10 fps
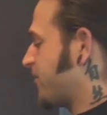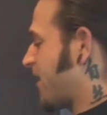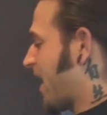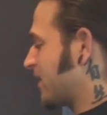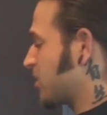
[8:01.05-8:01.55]

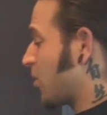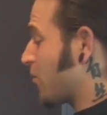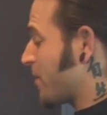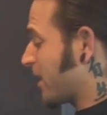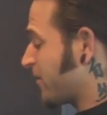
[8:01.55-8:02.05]
fats,
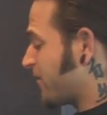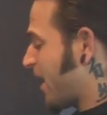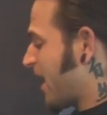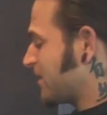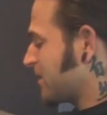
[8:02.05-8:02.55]
omega
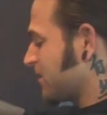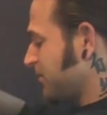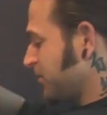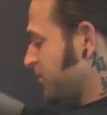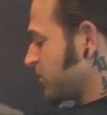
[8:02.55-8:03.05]
fats.
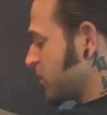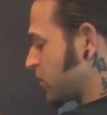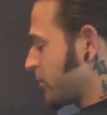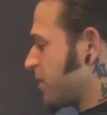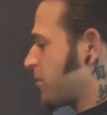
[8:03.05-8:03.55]

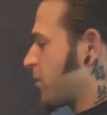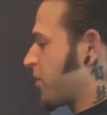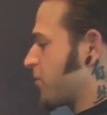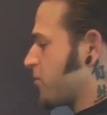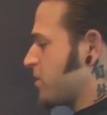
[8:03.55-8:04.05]
So I'm going to throw
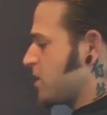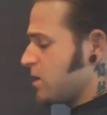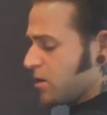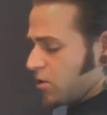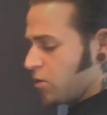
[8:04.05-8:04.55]

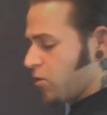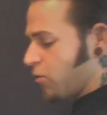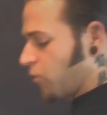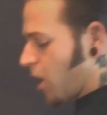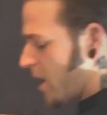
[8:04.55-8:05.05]
three
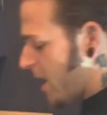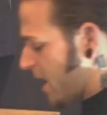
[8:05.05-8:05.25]
raw